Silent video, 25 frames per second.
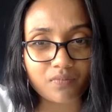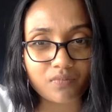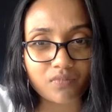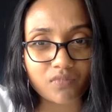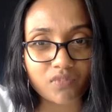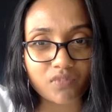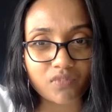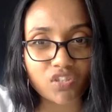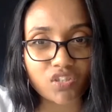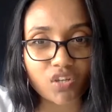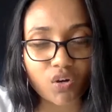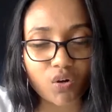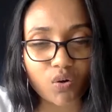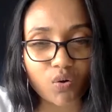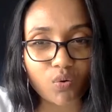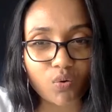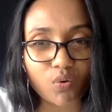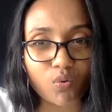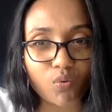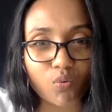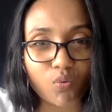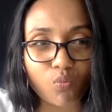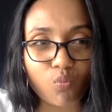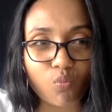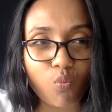so
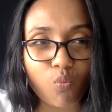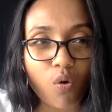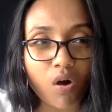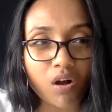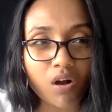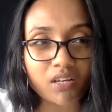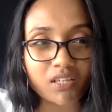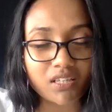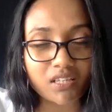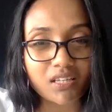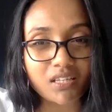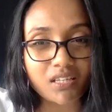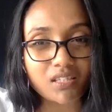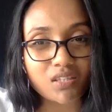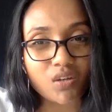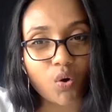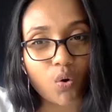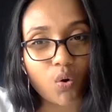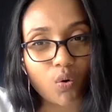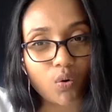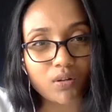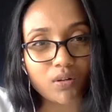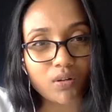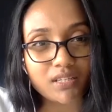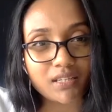what is
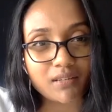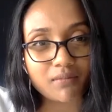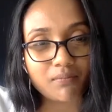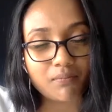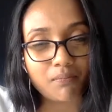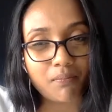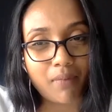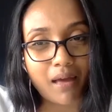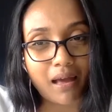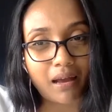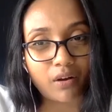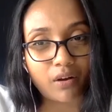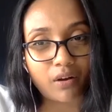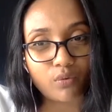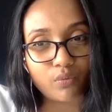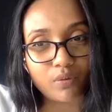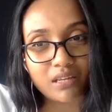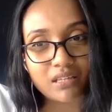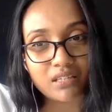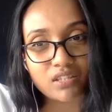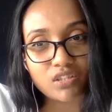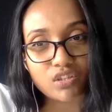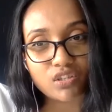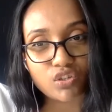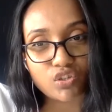holding back
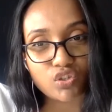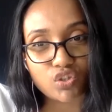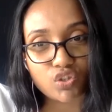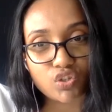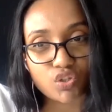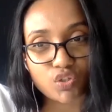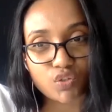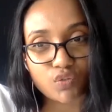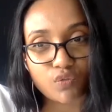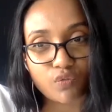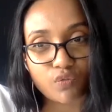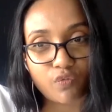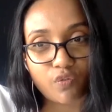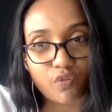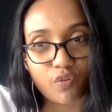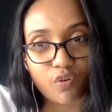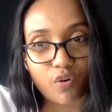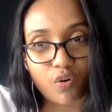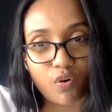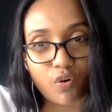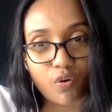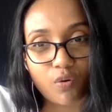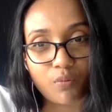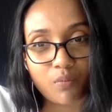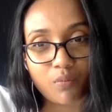researchers
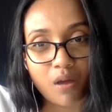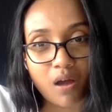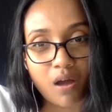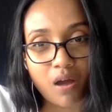from,